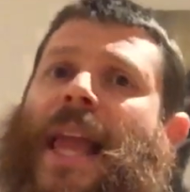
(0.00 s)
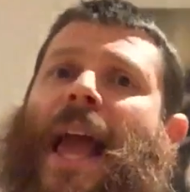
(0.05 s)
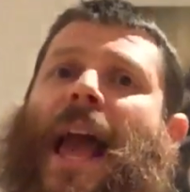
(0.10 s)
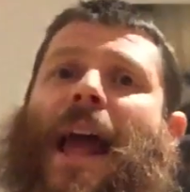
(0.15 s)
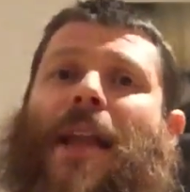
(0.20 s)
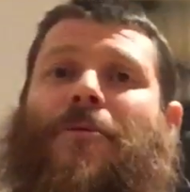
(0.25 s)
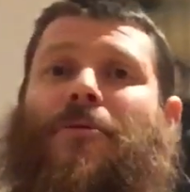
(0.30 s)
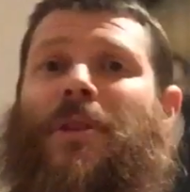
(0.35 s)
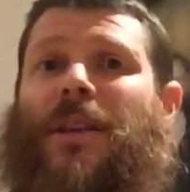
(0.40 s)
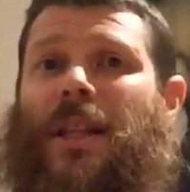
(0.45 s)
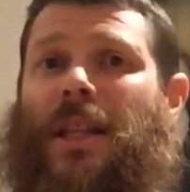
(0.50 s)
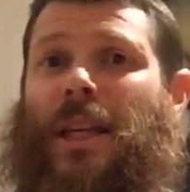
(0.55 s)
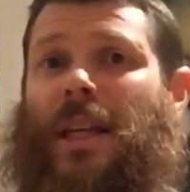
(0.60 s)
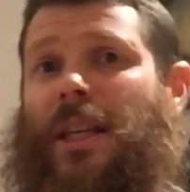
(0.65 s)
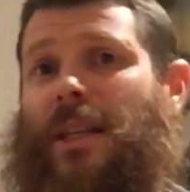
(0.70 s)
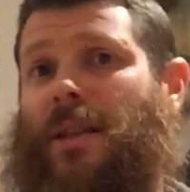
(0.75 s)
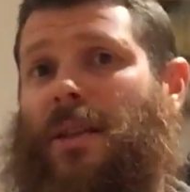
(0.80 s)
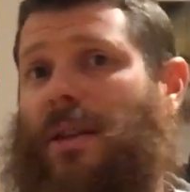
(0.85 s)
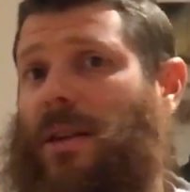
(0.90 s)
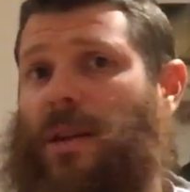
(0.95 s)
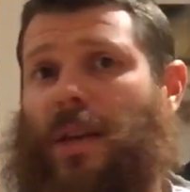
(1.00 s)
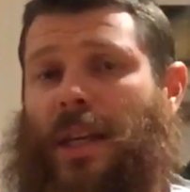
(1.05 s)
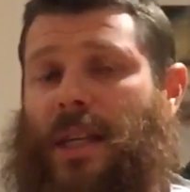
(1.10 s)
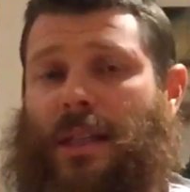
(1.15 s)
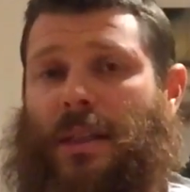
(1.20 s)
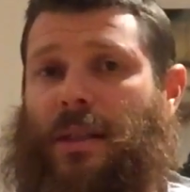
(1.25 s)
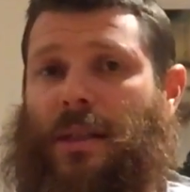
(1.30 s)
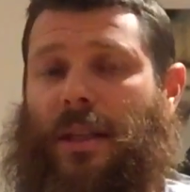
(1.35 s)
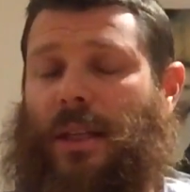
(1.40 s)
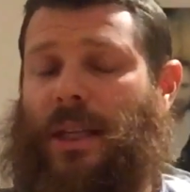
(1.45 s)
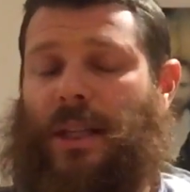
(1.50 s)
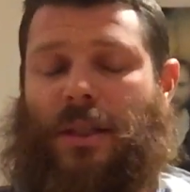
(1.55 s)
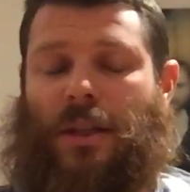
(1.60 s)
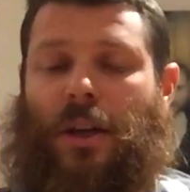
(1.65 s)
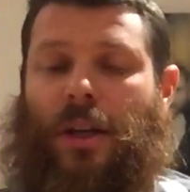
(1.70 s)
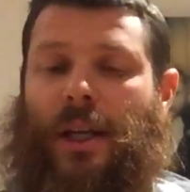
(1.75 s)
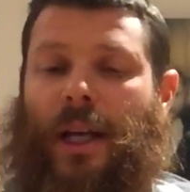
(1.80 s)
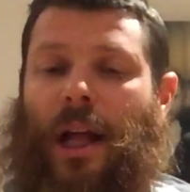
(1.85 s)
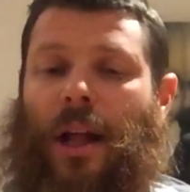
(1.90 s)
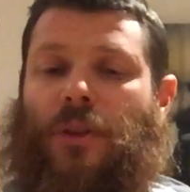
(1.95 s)
And really, he's
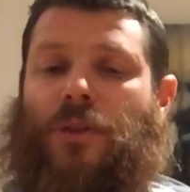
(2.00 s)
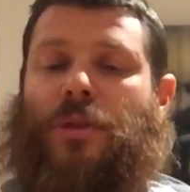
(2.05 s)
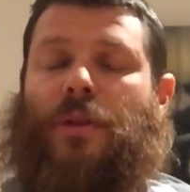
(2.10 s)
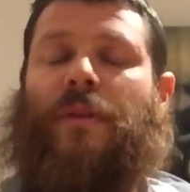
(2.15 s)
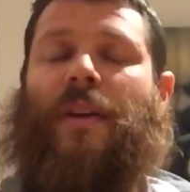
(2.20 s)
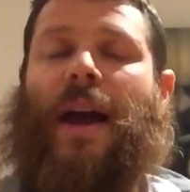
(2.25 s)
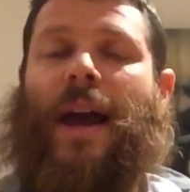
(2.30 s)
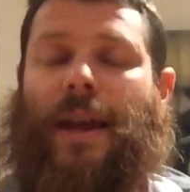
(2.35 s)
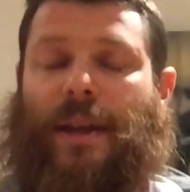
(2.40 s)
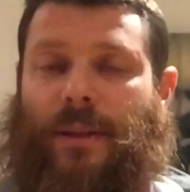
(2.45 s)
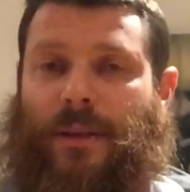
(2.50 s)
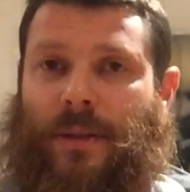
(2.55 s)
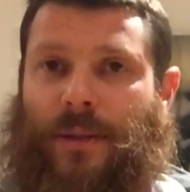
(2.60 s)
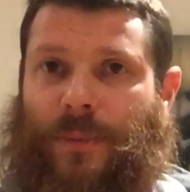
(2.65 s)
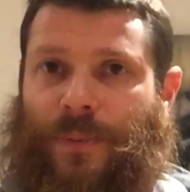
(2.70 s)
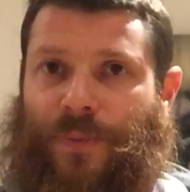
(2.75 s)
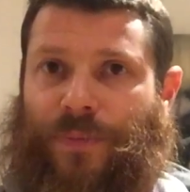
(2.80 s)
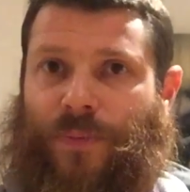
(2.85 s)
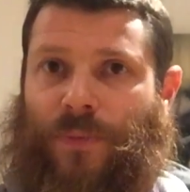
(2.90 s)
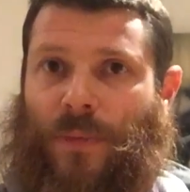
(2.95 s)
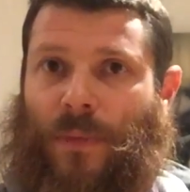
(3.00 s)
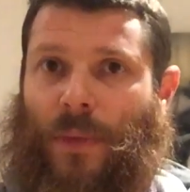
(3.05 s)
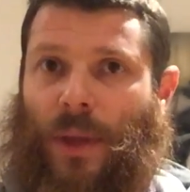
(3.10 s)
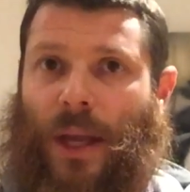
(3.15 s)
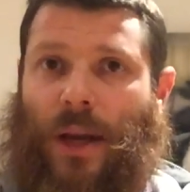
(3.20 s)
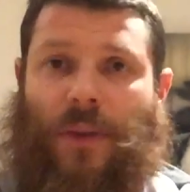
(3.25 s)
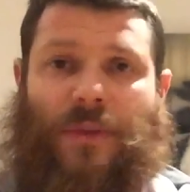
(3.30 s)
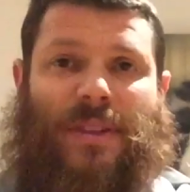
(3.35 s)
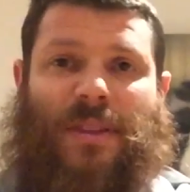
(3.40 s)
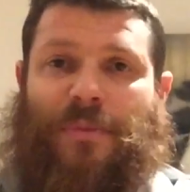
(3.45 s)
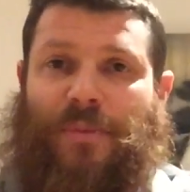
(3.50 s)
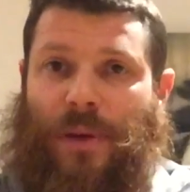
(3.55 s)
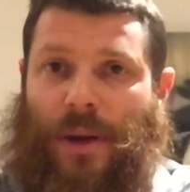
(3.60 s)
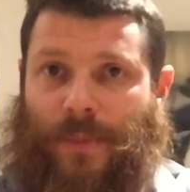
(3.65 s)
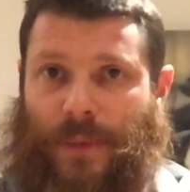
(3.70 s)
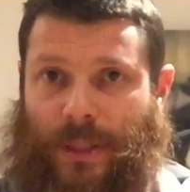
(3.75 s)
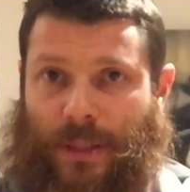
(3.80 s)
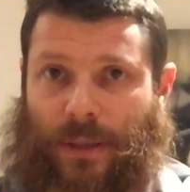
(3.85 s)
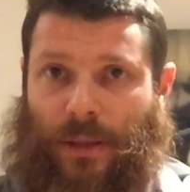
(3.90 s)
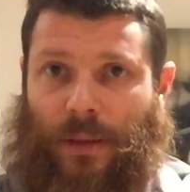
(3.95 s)
got a culture of hate, of
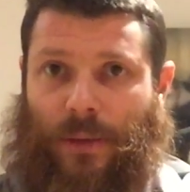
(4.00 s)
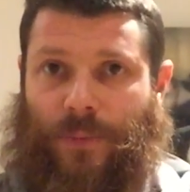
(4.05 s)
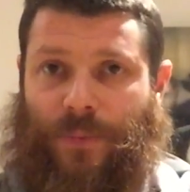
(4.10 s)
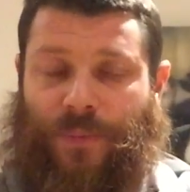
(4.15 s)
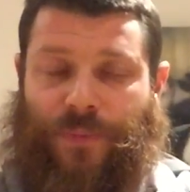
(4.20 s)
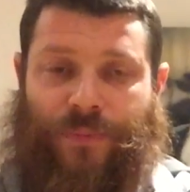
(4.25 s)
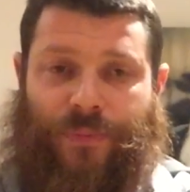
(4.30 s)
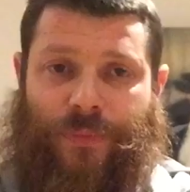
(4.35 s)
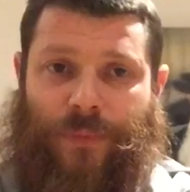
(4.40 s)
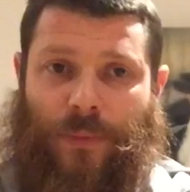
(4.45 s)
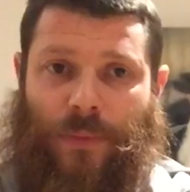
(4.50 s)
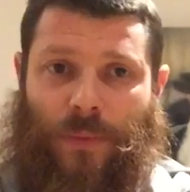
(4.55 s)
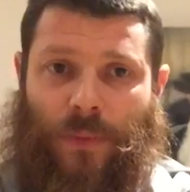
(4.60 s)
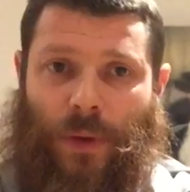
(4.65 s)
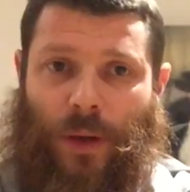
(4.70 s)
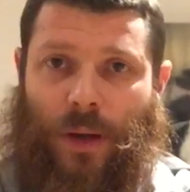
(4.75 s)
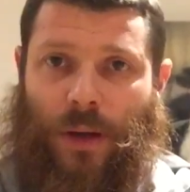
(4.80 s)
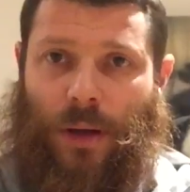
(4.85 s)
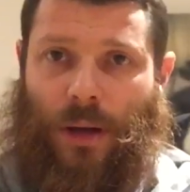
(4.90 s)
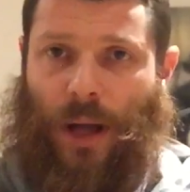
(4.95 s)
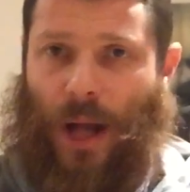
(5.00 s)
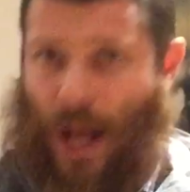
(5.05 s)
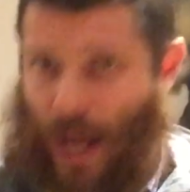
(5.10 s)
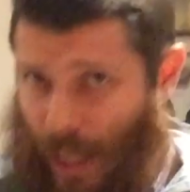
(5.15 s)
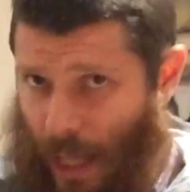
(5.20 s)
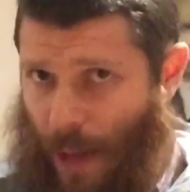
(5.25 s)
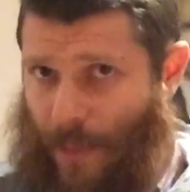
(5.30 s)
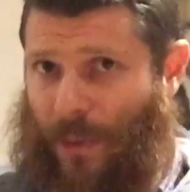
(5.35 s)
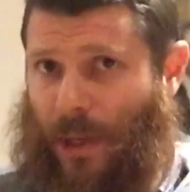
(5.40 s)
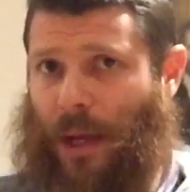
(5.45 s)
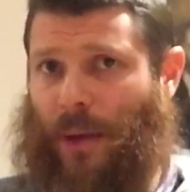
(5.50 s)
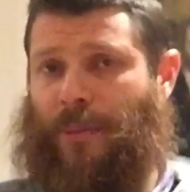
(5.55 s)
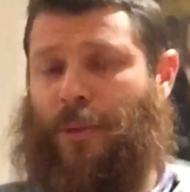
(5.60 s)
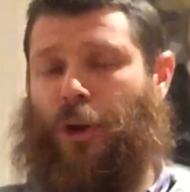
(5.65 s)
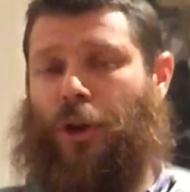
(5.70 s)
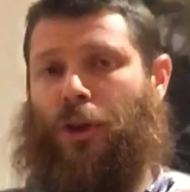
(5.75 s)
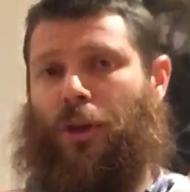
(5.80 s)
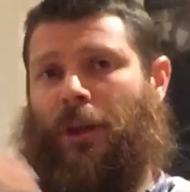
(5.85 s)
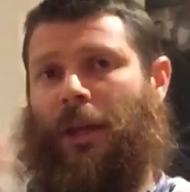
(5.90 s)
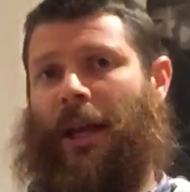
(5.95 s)
supremacy. I come and I
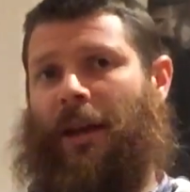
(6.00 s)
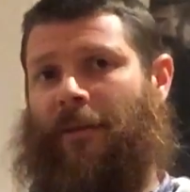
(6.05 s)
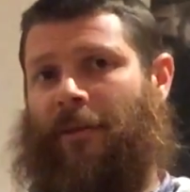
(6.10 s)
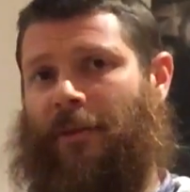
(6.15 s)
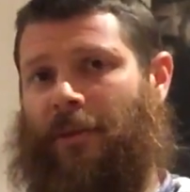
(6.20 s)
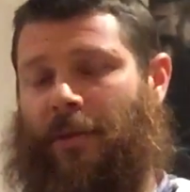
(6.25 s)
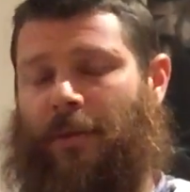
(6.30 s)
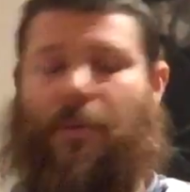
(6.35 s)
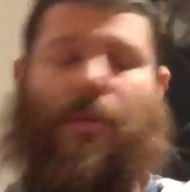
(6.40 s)
bring you love.